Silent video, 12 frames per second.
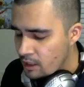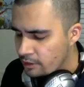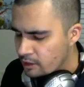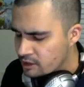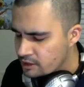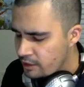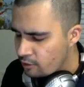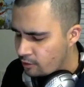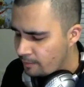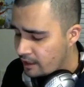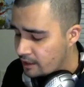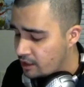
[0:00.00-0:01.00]
The snail
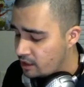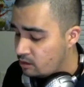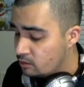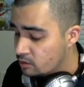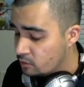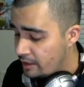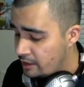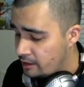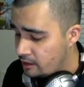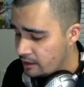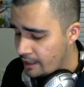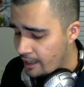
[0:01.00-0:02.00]
replied that he was
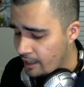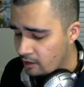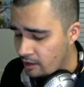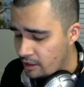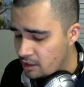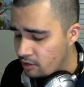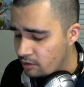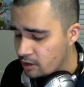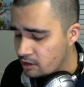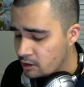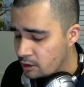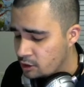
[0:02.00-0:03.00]
ready and laid down the
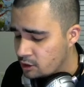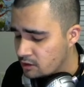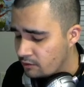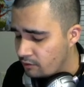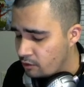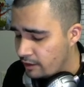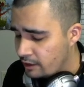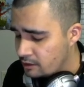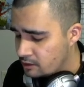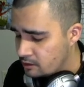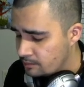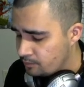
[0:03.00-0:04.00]
conditions of the
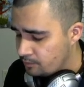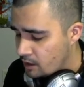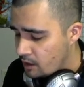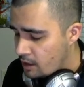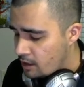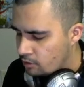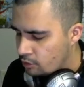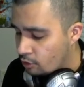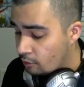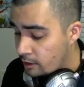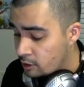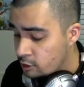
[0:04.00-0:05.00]
race. The
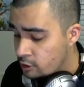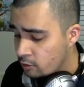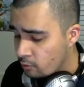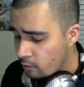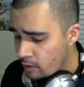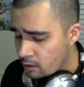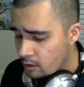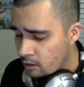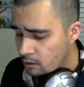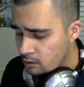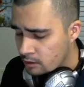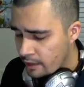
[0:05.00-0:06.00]
runner should run
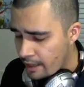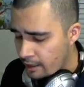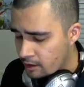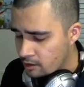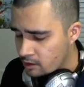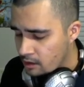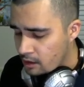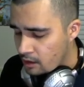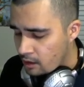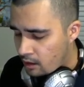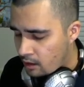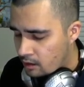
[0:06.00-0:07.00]
on and
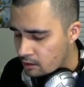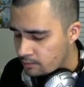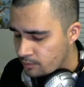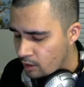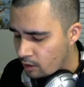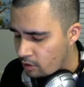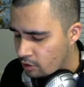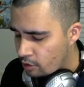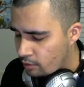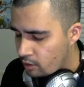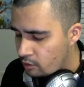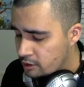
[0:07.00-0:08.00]
on along the
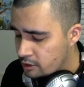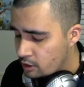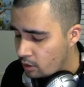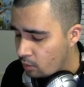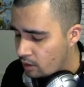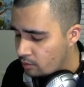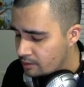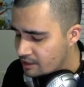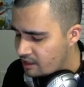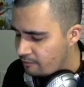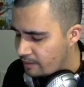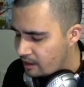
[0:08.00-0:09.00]
road until one was
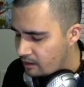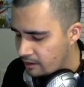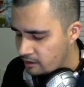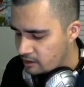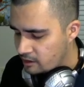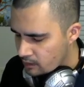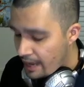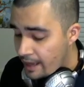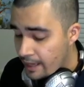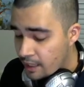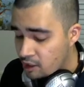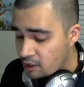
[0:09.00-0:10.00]
left behind,
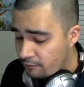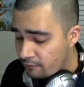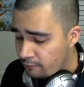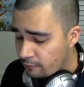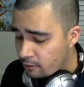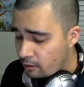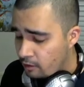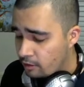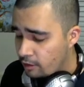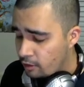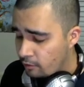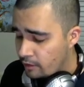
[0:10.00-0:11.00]
and at every furlong,
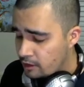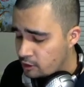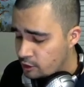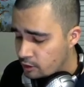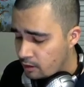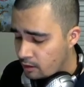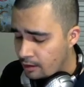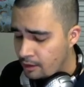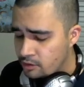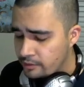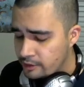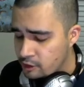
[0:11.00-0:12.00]
the runners should call
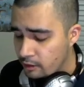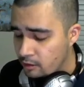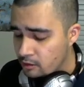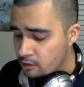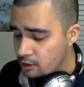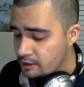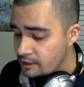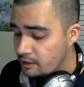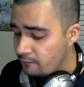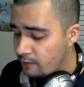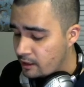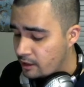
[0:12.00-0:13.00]
out to each other to
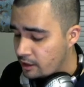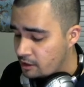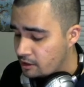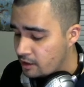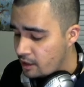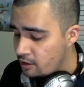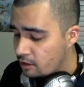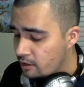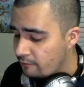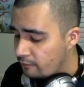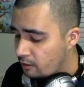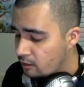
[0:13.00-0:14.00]
signify that neither
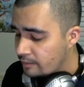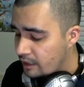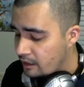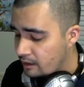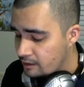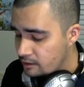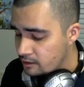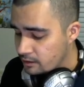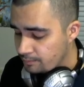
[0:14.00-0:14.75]
had fallen behind.